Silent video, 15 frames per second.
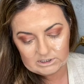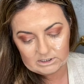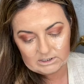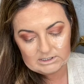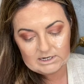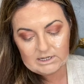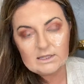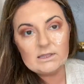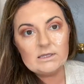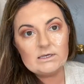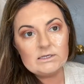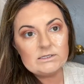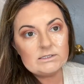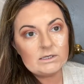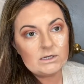gonna take
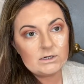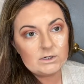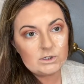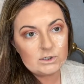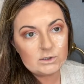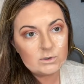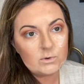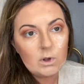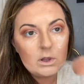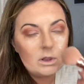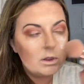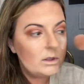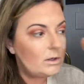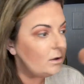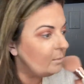this and do a
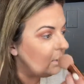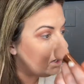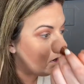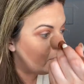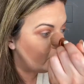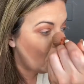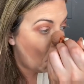little bit of